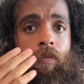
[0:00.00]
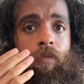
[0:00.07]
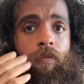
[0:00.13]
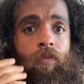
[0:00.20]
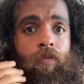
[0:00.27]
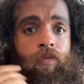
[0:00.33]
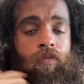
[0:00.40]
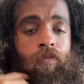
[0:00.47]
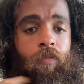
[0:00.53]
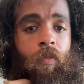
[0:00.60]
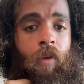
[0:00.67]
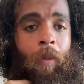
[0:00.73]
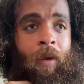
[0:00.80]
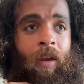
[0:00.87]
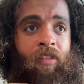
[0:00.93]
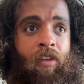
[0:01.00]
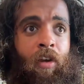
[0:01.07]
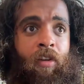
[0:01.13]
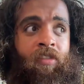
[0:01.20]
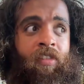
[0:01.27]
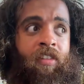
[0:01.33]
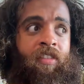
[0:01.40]
Mm. I'm kind of
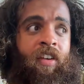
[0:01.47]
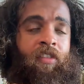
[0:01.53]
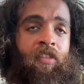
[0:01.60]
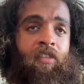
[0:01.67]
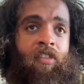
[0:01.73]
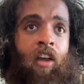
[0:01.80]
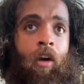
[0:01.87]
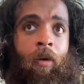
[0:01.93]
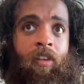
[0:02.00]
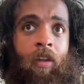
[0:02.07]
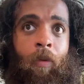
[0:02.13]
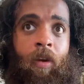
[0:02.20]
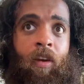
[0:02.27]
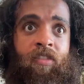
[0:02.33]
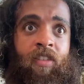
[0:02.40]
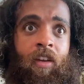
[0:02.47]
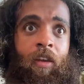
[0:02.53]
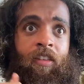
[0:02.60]
scared to check the scale because I want to